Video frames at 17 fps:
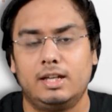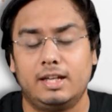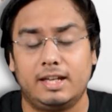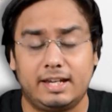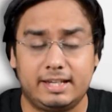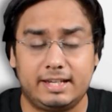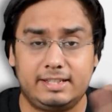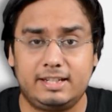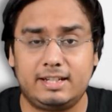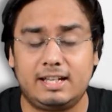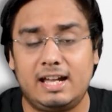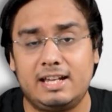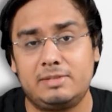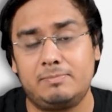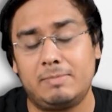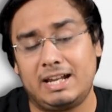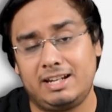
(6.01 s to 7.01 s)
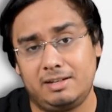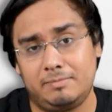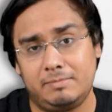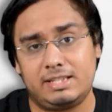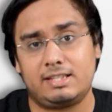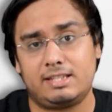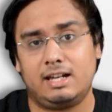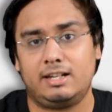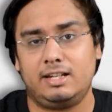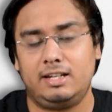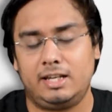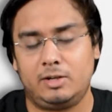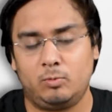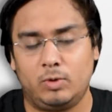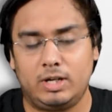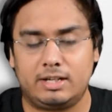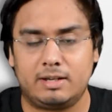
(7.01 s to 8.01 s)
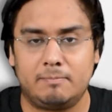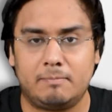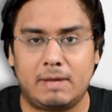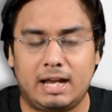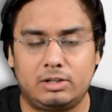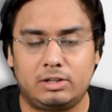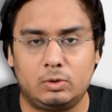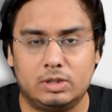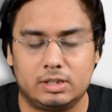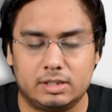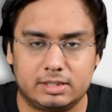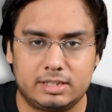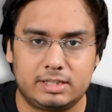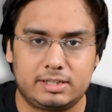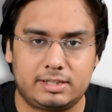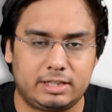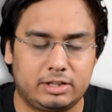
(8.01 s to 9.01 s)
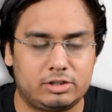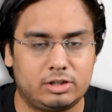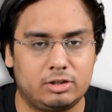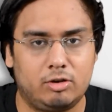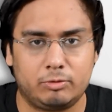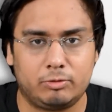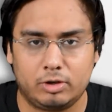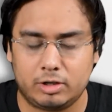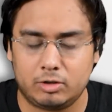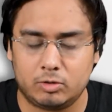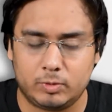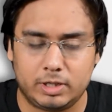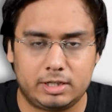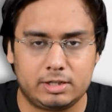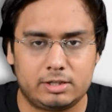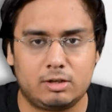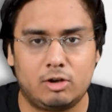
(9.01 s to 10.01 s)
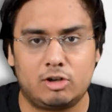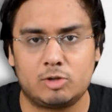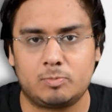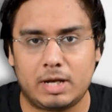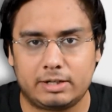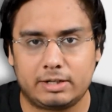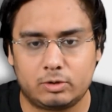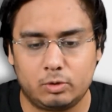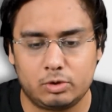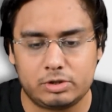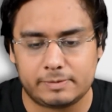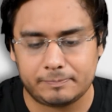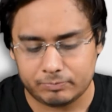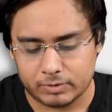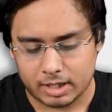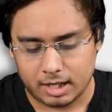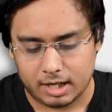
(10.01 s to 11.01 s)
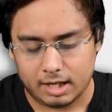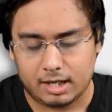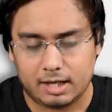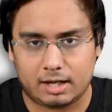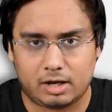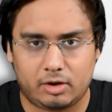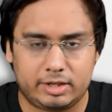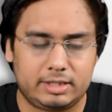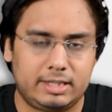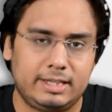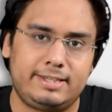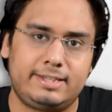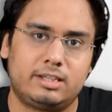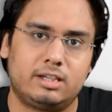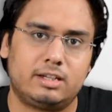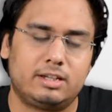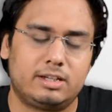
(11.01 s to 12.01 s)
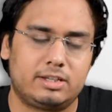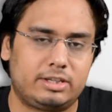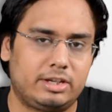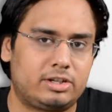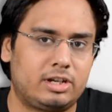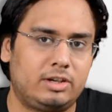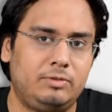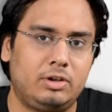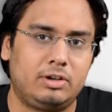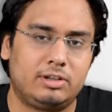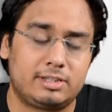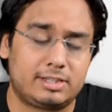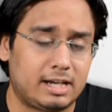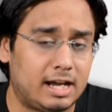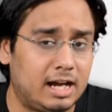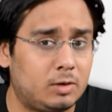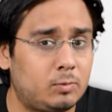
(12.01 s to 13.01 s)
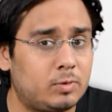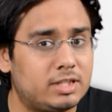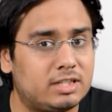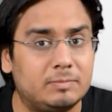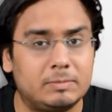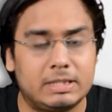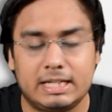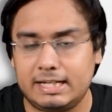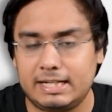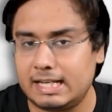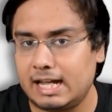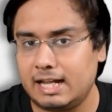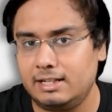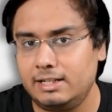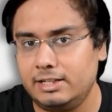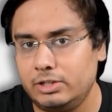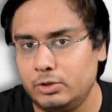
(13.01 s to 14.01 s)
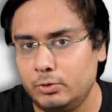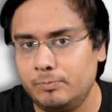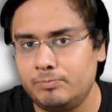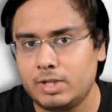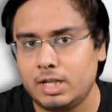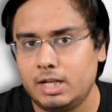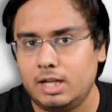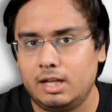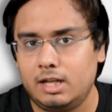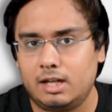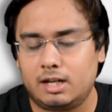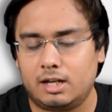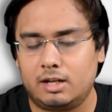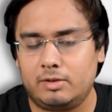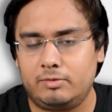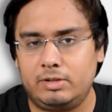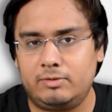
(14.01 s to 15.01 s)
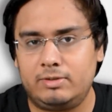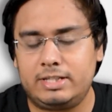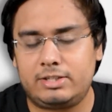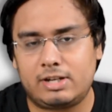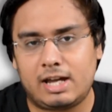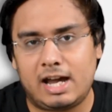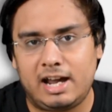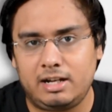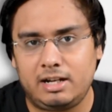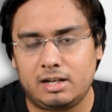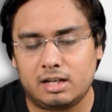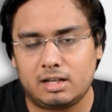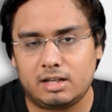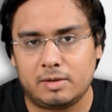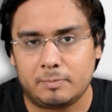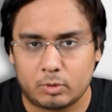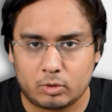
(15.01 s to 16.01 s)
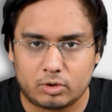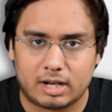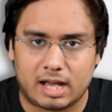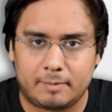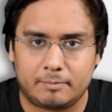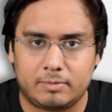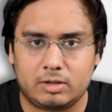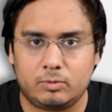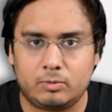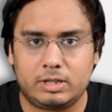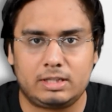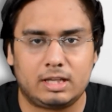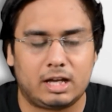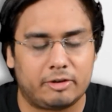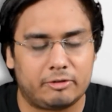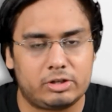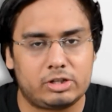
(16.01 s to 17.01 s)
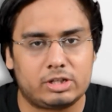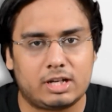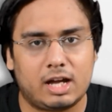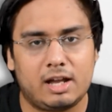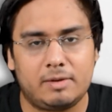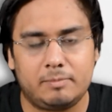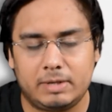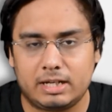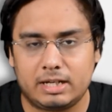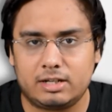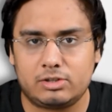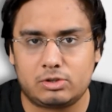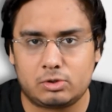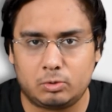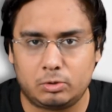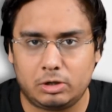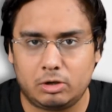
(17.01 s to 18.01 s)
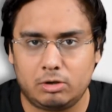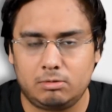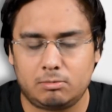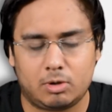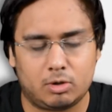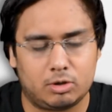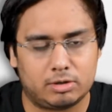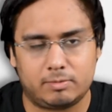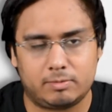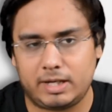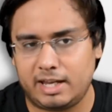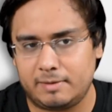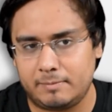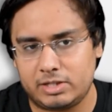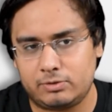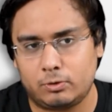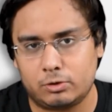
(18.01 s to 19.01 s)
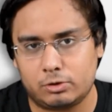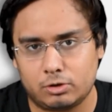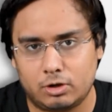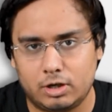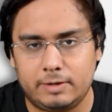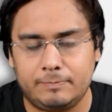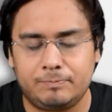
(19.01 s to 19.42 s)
Hey there guys, my name is Sahil and welcome back to another session of your Innovators Launchpad course. Now in this uh, session, we are going to start with something entirely new. Uh, we will start uh, programming with Avishkaar Maker Studio or AMS for short.